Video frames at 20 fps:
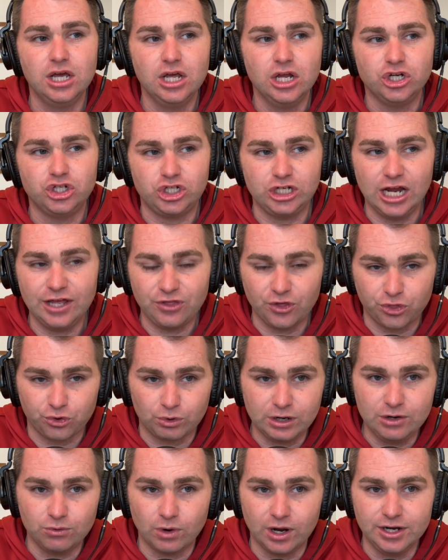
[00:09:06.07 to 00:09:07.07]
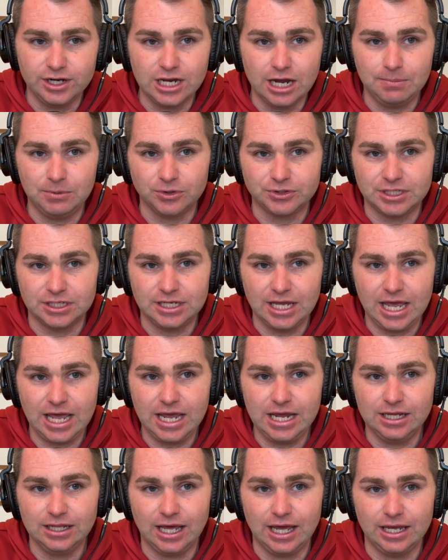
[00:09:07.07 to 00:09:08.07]
She had the 3-run double
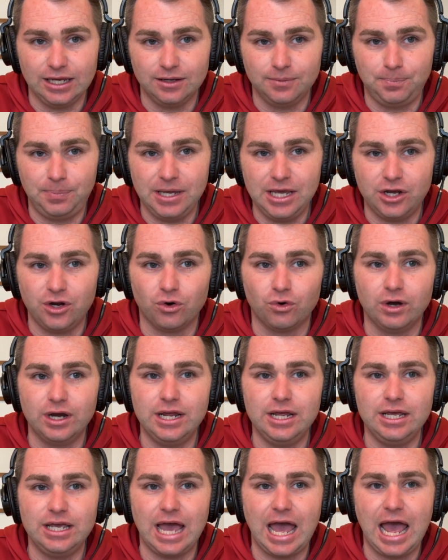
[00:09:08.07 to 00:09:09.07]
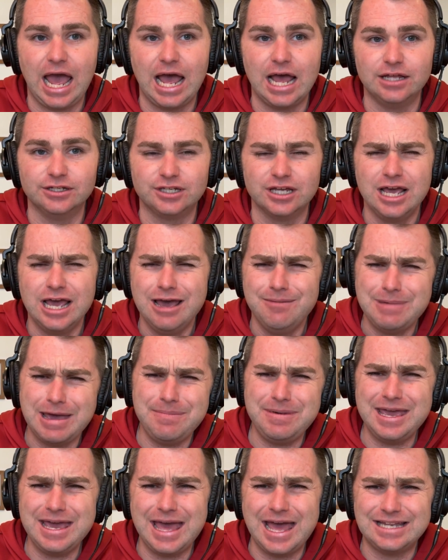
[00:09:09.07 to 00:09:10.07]
today. Like, Pickering has
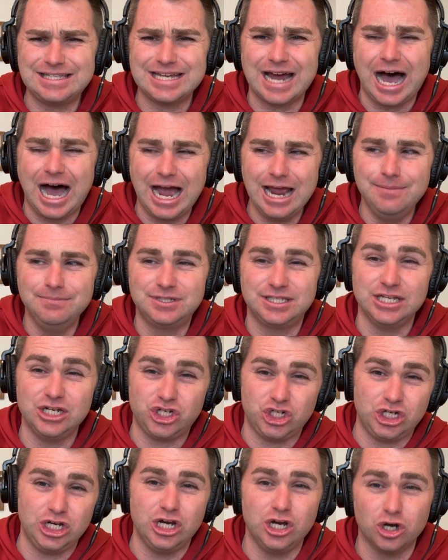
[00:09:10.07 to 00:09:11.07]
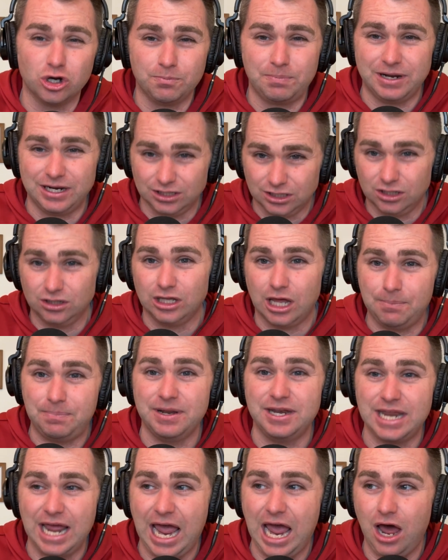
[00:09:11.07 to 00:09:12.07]
maybe at times this year been a little up
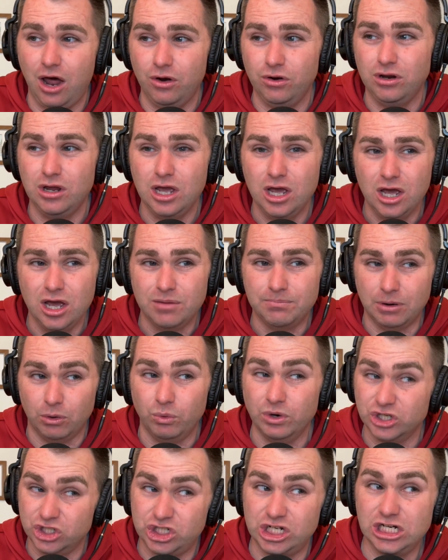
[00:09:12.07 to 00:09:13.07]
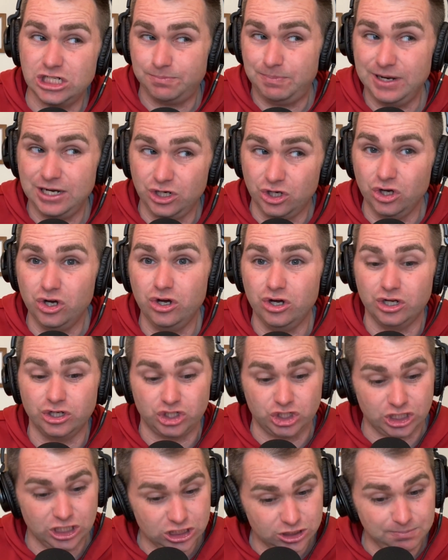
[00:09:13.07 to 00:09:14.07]
and down, but when she's been good,
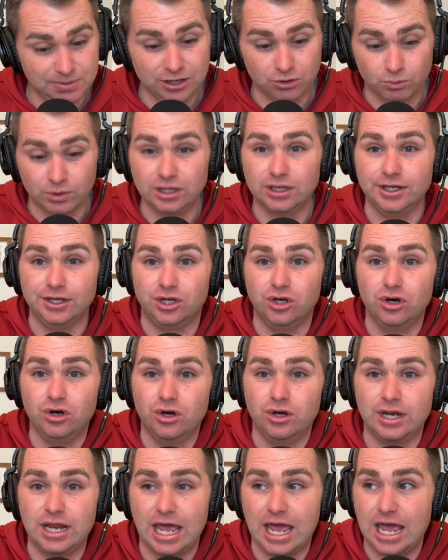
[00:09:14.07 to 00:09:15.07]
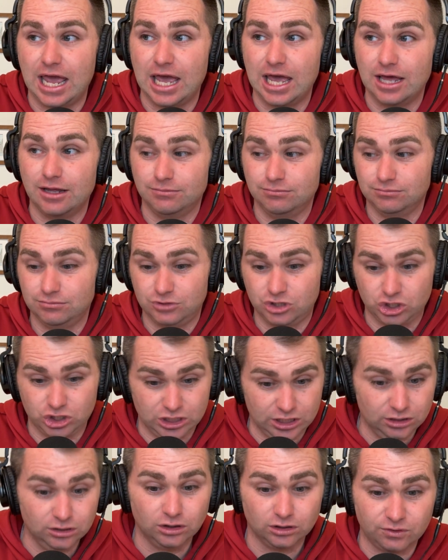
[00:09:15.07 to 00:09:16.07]
she's been really good, and
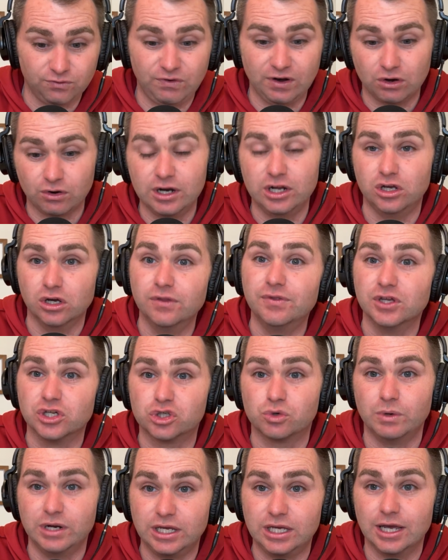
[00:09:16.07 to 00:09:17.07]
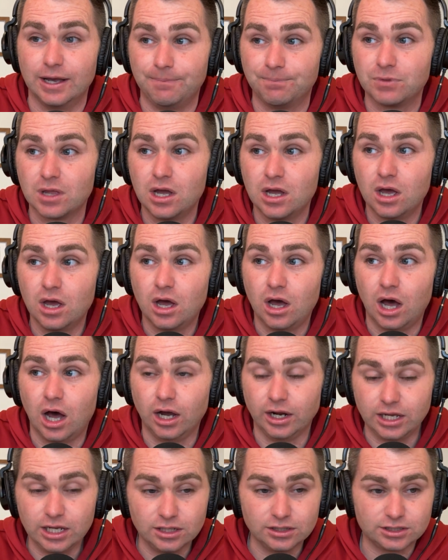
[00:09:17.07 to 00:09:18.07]
she looked very good this weekend
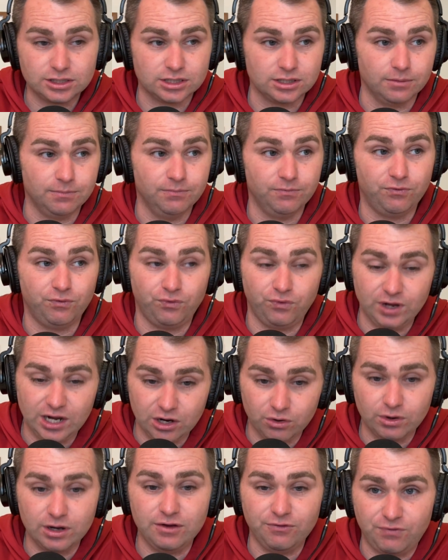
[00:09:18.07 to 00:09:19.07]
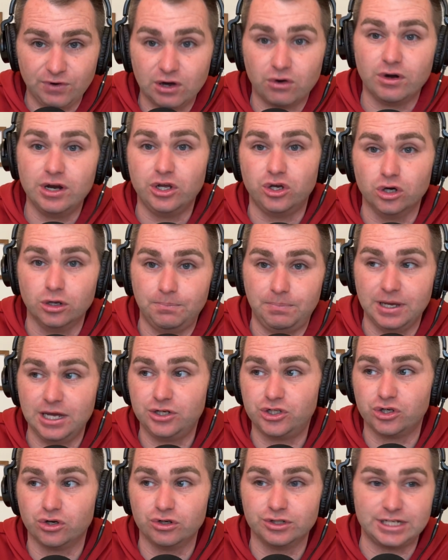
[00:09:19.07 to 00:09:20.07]
against some very, very good
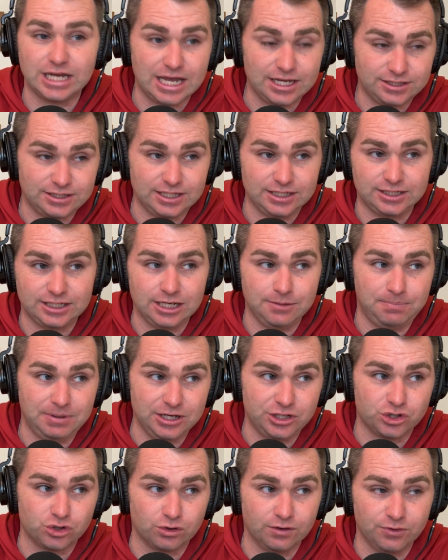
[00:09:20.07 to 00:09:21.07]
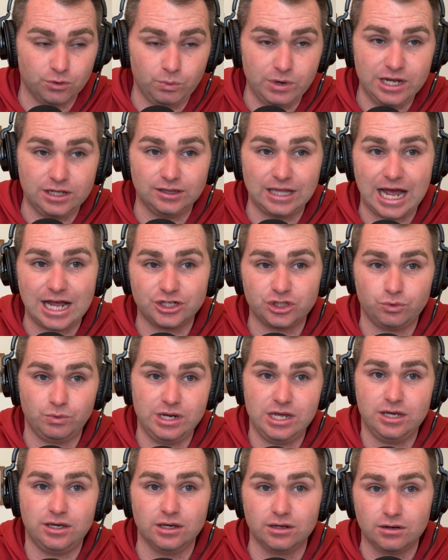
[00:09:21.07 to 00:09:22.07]
pitchers. SEC Pitcher of the Week last
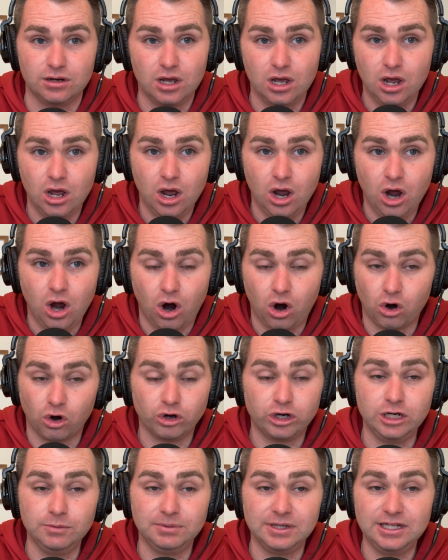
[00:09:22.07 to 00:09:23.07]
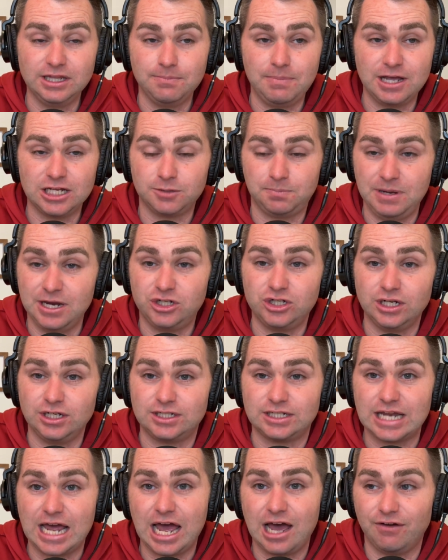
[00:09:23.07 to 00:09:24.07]
week, and arguably the best pitching
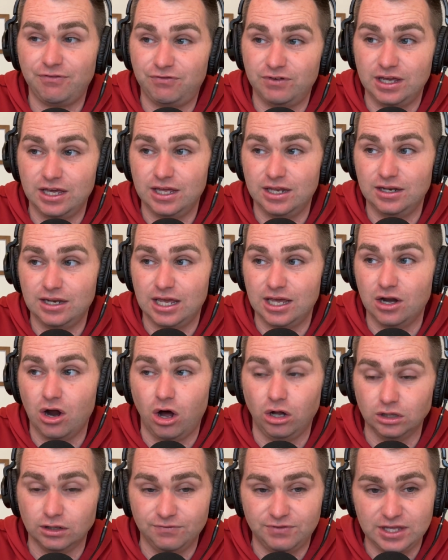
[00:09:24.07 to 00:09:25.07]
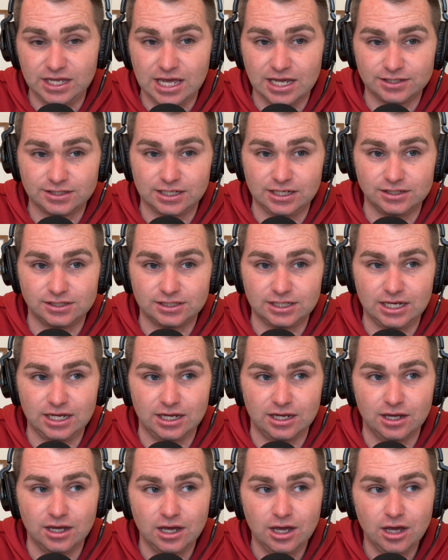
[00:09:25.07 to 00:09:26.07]
staff in all of the
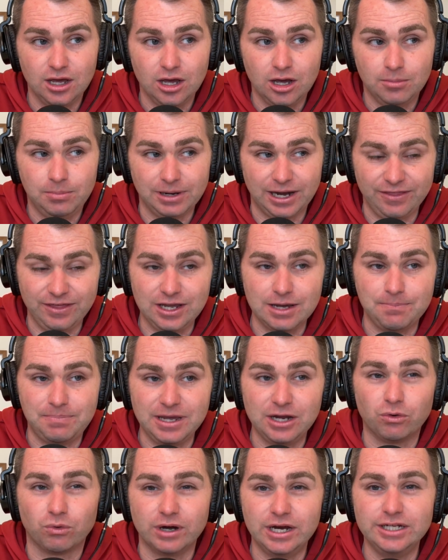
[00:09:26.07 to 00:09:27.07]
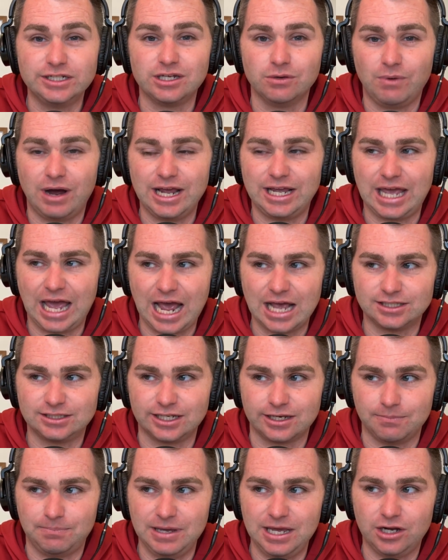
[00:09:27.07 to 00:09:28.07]
SEC. But I think a big reason why
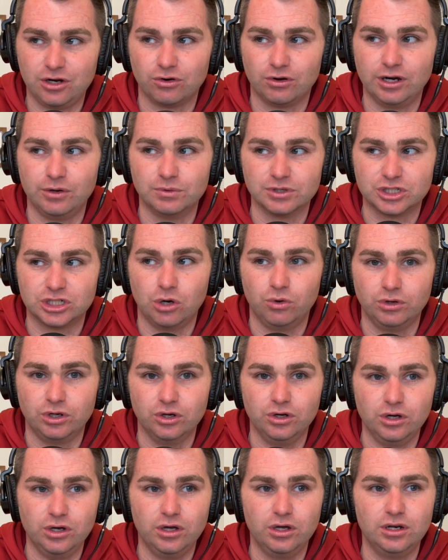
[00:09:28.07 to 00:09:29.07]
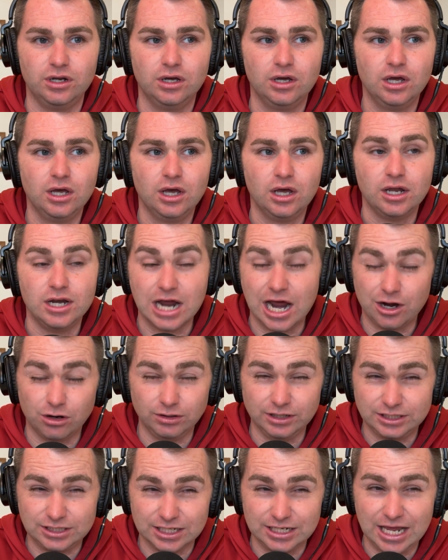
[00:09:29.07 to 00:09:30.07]
Cassidy Pickering was so good, not
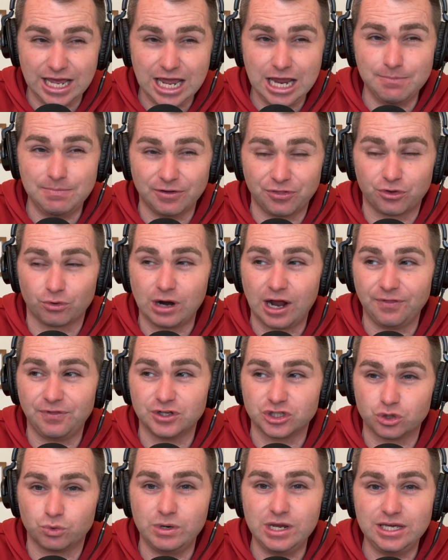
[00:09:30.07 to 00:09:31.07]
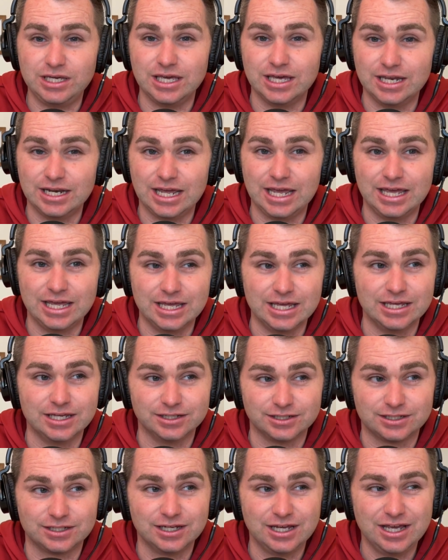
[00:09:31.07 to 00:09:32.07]
only today but throughout this weekend,
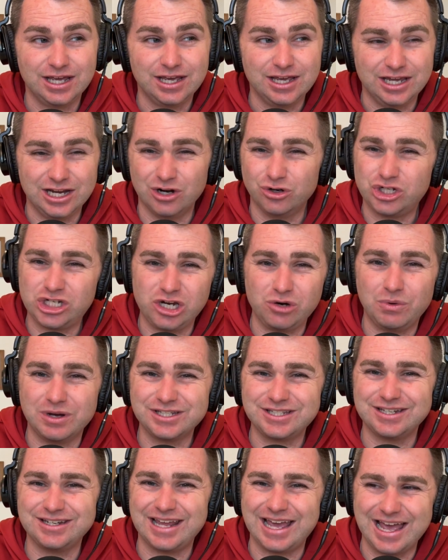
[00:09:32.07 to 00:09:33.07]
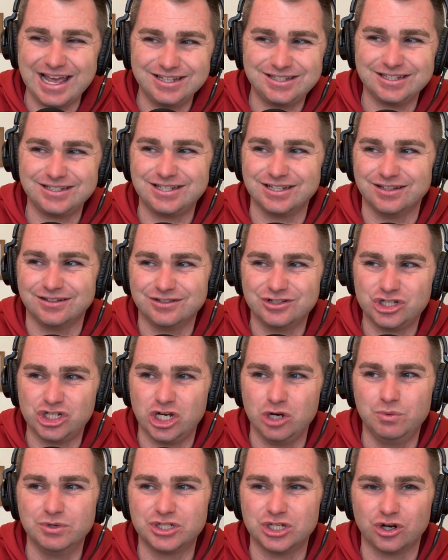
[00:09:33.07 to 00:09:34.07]
is, you know, she wasn't hesitant.
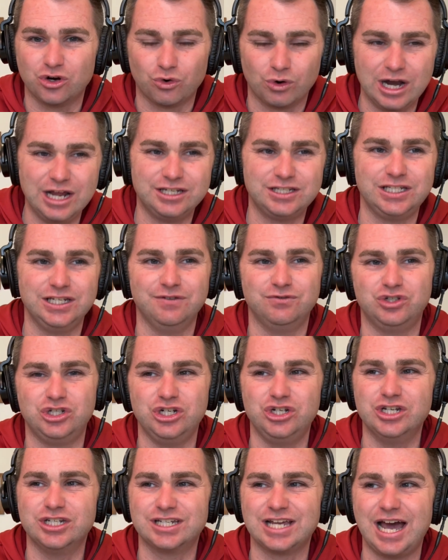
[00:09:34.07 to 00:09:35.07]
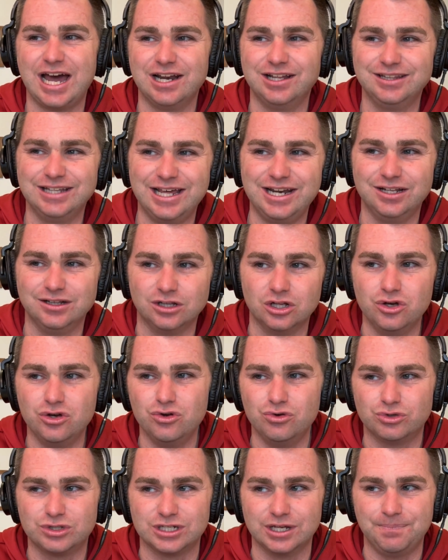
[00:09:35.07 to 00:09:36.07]
She was aggressive. She just kind of let it loose.